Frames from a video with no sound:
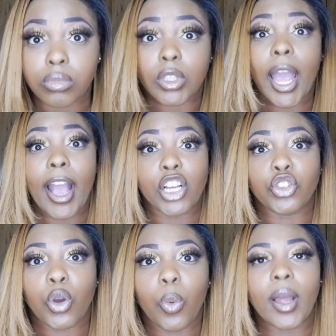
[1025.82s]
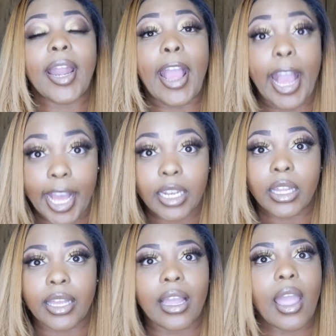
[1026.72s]
actual one
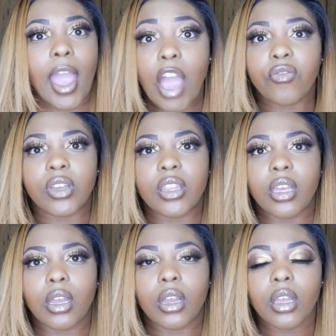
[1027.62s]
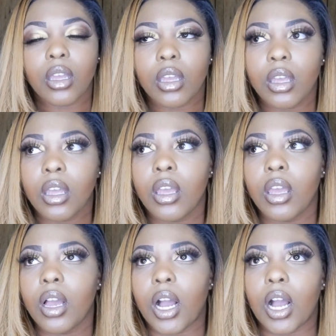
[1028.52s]
handling everything,
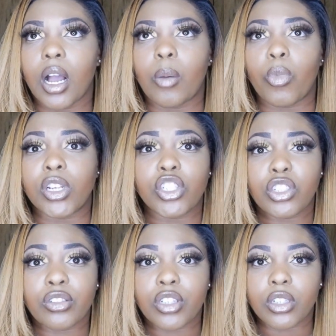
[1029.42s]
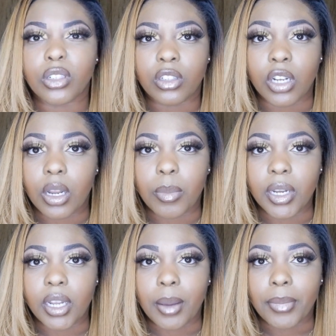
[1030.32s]
which shouldn't have
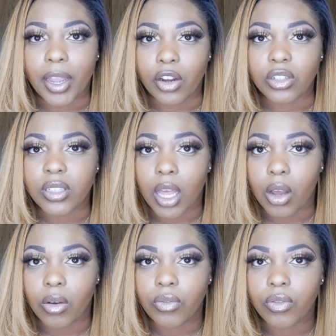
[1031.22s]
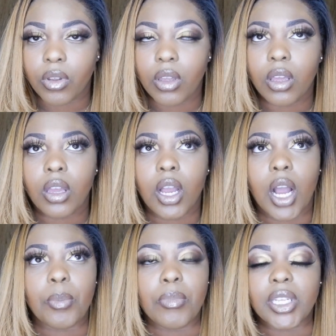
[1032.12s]
been done by herself.
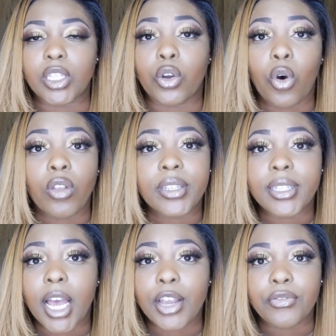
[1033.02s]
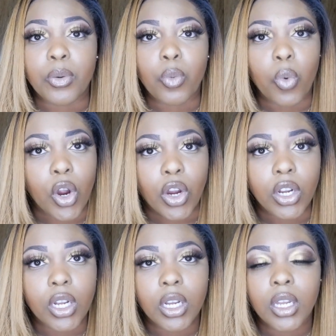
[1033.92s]
Missing all this time from
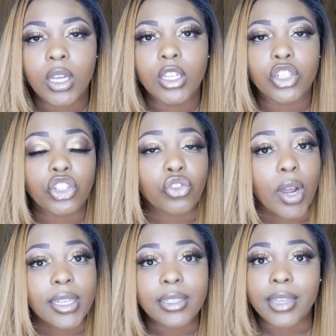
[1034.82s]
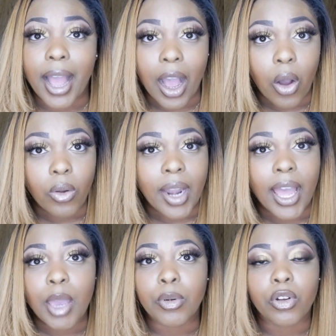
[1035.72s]
work, stressed out,
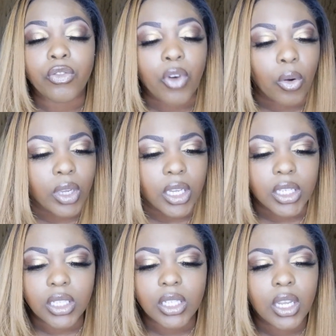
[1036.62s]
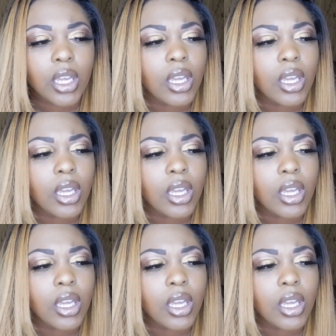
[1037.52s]
not able to focus,